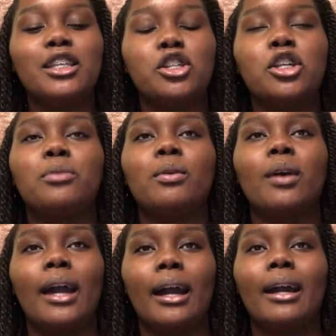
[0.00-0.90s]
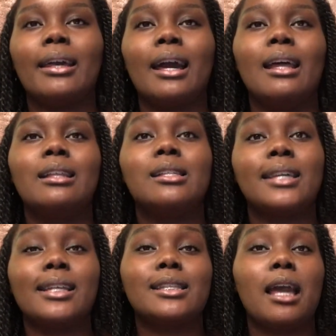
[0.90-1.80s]
Cheapo Air
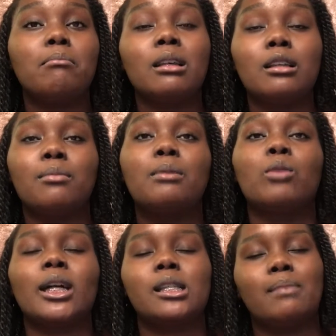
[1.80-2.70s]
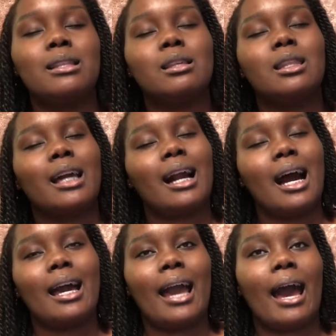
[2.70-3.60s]
tickets can be a little bit more expensive than
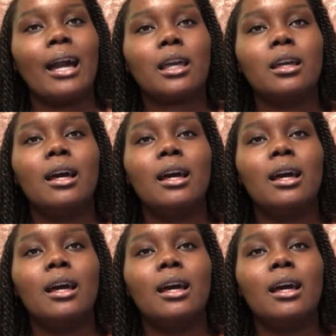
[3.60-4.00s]
Kayak.